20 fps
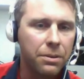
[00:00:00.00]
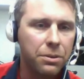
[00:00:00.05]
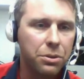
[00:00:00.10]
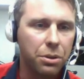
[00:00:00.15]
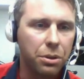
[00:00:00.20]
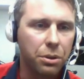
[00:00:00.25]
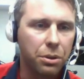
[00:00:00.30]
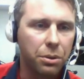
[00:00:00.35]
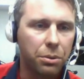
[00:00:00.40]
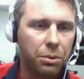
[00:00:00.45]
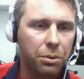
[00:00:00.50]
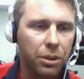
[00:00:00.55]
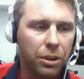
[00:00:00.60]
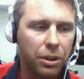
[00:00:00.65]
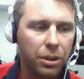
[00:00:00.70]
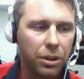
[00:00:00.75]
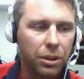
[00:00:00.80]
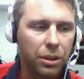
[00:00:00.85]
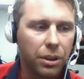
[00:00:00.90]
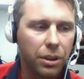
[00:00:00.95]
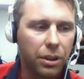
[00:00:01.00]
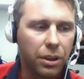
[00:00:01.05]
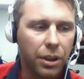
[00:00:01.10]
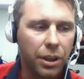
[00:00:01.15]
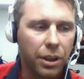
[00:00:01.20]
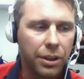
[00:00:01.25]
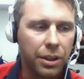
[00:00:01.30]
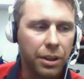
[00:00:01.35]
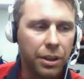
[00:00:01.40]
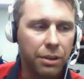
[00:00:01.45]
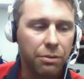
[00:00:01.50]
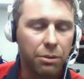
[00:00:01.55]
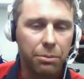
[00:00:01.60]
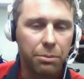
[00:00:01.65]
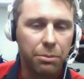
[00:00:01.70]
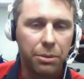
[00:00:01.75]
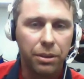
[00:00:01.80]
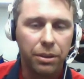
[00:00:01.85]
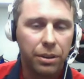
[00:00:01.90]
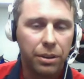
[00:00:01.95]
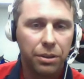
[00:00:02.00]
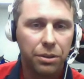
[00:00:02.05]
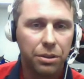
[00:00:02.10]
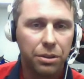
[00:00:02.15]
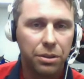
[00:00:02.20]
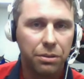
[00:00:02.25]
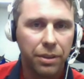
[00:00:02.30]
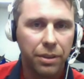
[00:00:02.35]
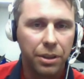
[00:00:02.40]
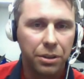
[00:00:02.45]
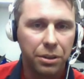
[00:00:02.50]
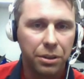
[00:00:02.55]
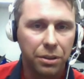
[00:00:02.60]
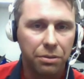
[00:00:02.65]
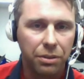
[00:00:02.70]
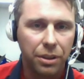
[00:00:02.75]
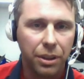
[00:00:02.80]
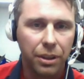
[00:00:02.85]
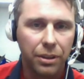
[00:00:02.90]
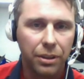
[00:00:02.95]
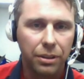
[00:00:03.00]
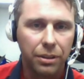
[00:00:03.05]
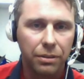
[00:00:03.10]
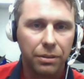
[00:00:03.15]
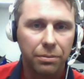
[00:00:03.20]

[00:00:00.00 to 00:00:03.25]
So I think for me it'll suffice just fine.